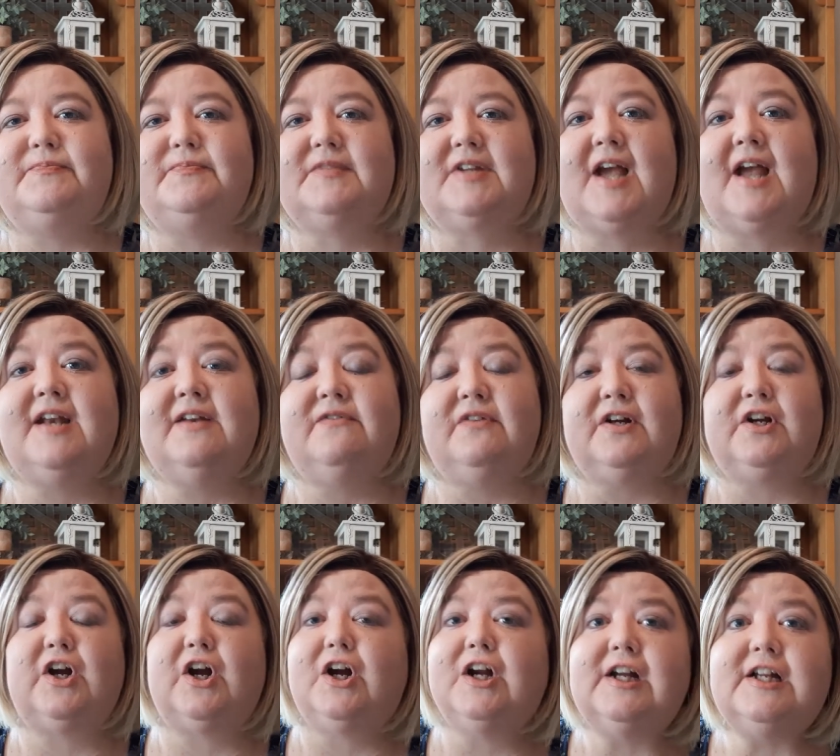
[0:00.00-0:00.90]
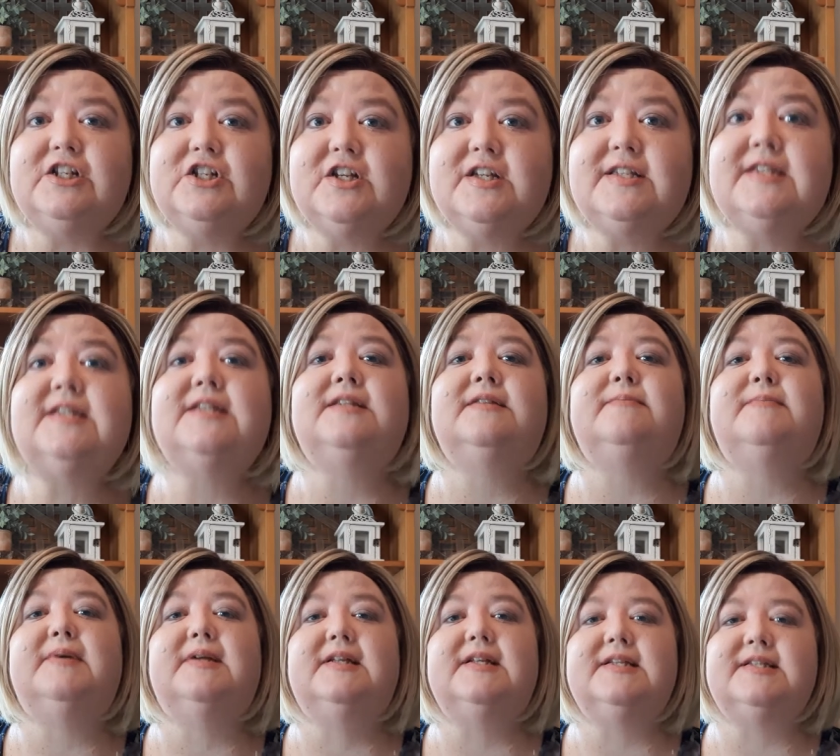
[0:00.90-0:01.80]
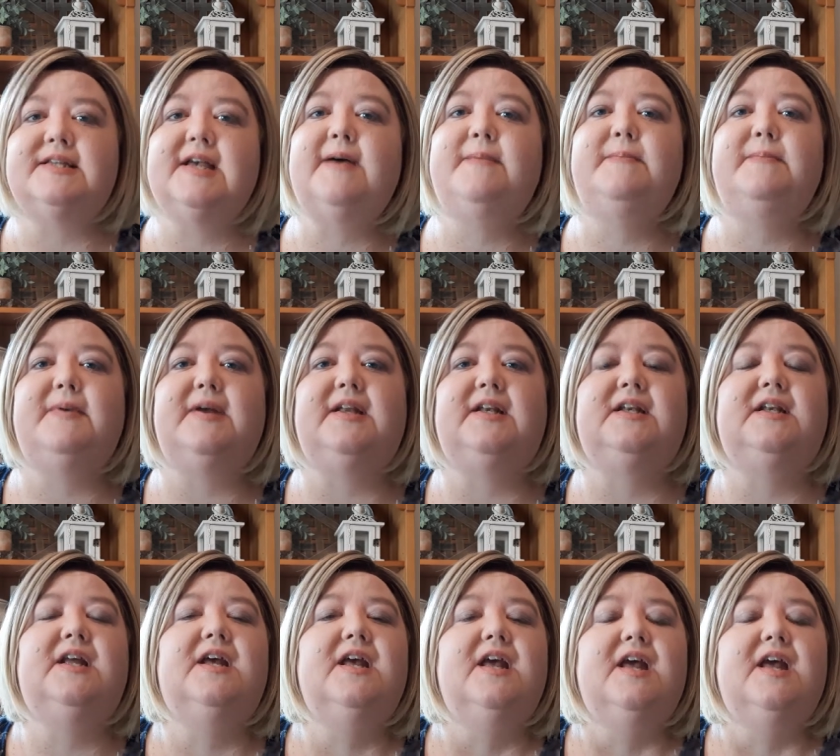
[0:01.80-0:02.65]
kind of encourage us and build us up and